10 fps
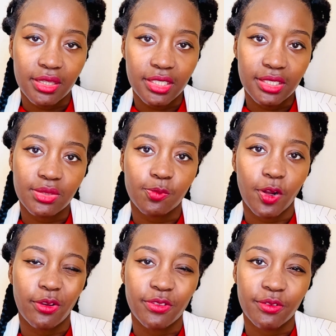This is
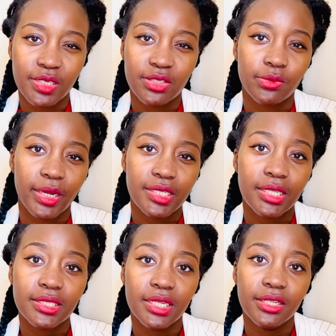one of the reasons why it
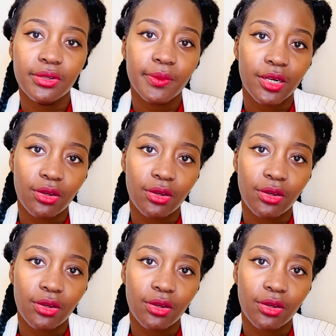takes a little bit